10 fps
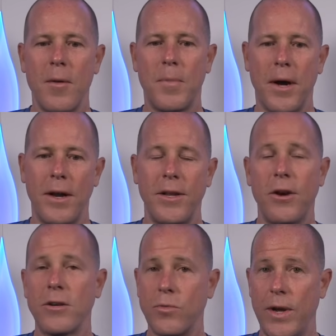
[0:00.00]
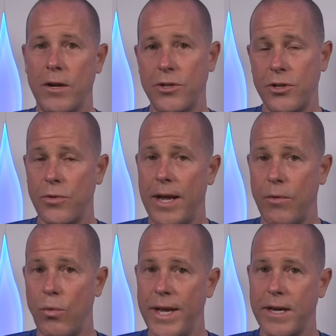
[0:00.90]
but also, we also do
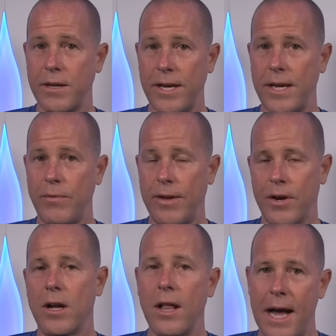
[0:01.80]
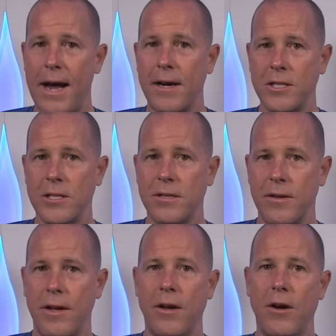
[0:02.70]
a weekly we have a class
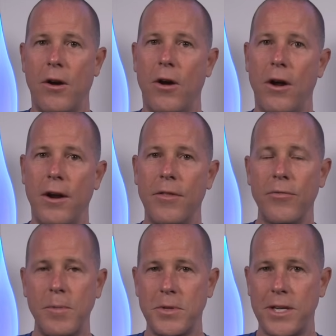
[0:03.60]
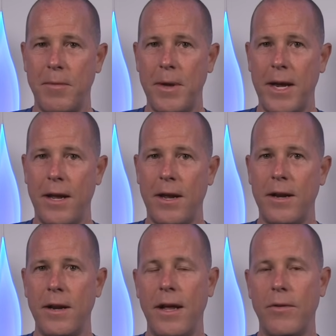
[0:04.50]
on 3%
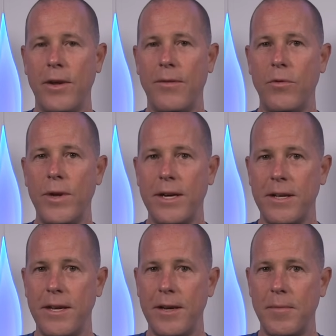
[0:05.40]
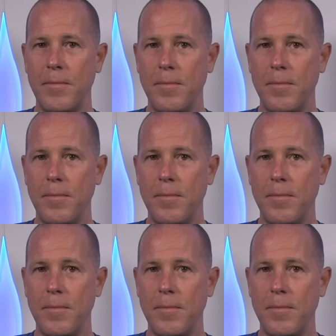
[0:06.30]
Man, and we have a weekly